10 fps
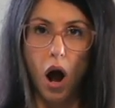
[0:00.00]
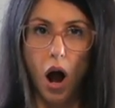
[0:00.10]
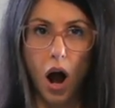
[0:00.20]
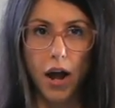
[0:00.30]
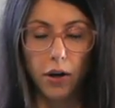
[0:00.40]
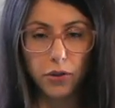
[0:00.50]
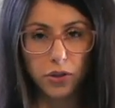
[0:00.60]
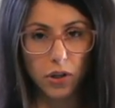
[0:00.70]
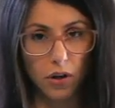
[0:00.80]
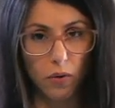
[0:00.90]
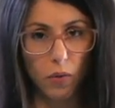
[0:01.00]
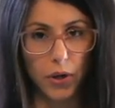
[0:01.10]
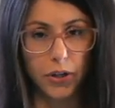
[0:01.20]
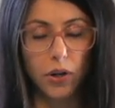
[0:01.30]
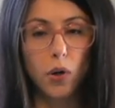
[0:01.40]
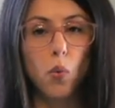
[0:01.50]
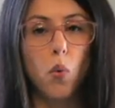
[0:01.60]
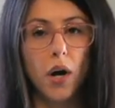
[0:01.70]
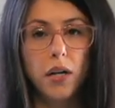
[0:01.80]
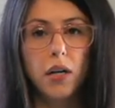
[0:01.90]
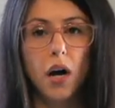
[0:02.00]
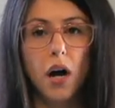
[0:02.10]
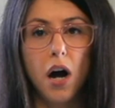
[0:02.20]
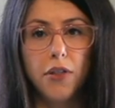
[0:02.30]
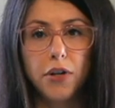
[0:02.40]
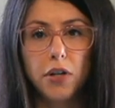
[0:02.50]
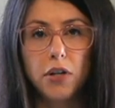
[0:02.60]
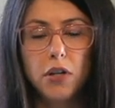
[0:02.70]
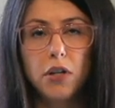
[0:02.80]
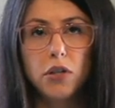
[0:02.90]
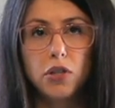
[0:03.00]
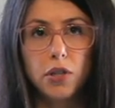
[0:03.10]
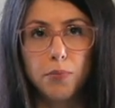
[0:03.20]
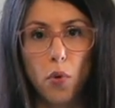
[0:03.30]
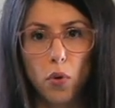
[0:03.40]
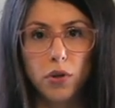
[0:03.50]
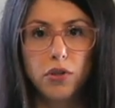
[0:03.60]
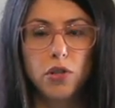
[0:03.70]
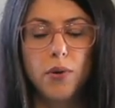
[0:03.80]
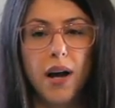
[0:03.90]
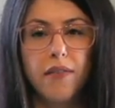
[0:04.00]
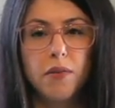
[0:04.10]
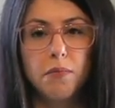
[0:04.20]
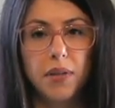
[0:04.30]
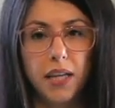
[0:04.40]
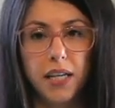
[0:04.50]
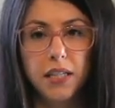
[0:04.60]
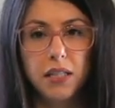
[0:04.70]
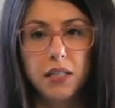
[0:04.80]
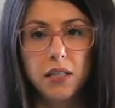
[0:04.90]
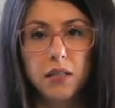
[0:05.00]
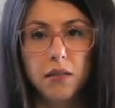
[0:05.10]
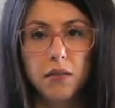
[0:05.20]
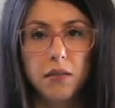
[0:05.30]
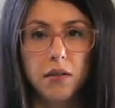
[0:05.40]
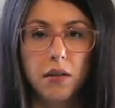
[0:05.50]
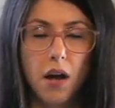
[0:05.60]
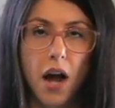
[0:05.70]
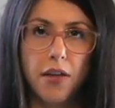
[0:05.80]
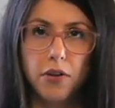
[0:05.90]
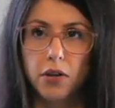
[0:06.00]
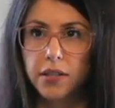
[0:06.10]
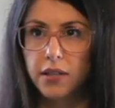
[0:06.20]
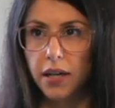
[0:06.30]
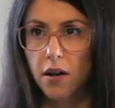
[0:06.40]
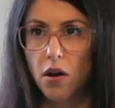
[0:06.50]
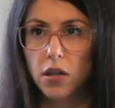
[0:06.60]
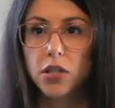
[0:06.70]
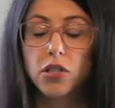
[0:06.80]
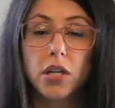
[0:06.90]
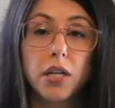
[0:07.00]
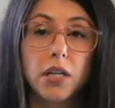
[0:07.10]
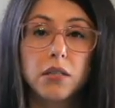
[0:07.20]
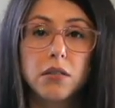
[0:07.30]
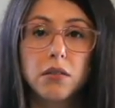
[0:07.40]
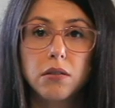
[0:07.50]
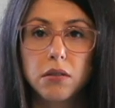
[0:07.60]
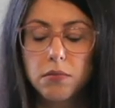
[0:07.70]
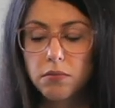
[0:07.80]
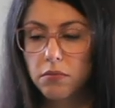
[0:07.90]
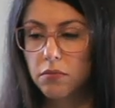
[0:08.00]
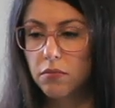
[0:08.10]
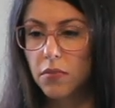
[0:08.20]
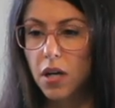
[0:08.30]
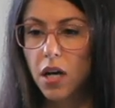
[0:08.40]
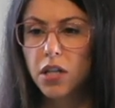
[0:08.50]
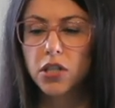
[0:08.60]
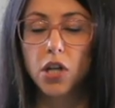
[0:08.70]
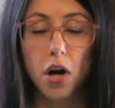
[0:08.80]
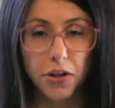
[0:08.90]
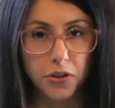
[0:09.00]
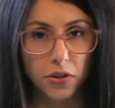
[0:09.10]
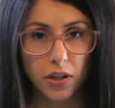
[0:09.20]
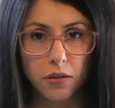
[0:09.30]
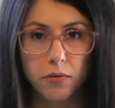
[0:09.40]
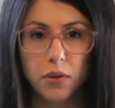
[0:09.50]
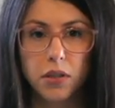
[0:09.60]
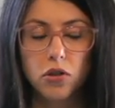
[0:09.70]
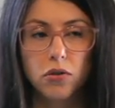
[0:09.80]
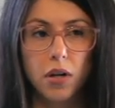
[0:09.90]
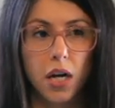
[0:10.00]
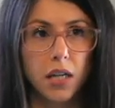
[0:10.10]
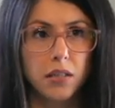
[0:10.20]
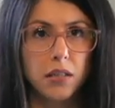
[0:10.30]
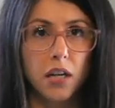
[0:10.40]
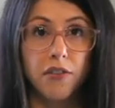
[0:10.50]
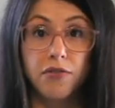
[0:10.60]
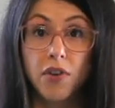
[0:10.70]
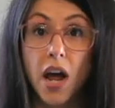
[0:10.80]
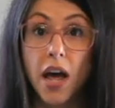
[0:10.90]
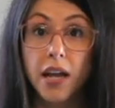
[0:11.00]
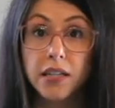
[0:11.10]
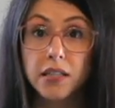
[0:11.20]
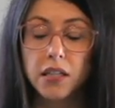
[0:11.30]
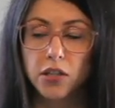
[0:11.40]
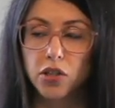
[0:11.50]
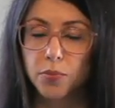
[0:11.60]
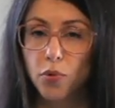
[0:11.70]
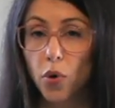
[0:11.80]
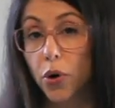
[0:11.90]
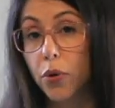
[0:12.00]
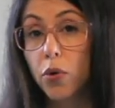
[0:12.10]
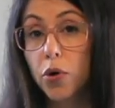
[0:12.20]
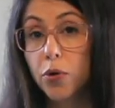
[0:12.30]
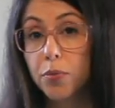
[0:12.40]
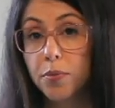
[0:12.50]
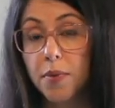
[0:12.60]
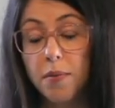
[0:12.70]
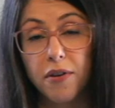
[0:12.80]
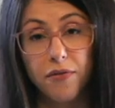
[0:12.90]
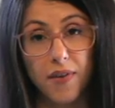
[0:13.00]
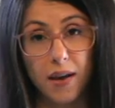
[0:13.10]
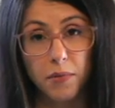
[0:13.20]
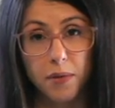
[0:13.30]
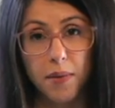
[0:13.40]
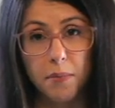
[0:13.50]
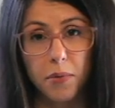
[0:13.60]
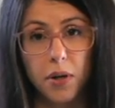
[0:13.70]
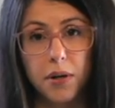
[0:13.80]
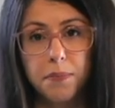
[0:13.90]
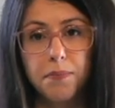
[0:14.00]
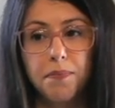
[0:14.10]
I also wonder what other supports you have in place, either a psychologist, a doctor that you really trust, a friend, a support group, maybe a family member.